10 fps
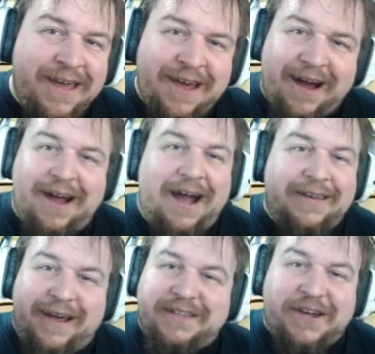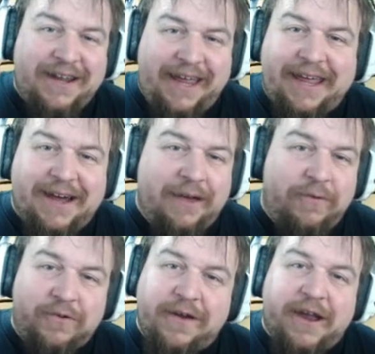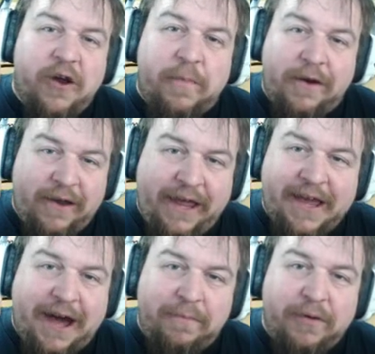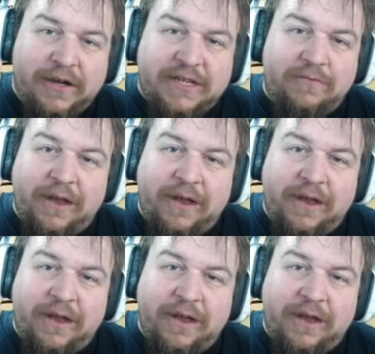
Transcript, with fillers: I I, I taught econ. We'll crack open our econ books, and,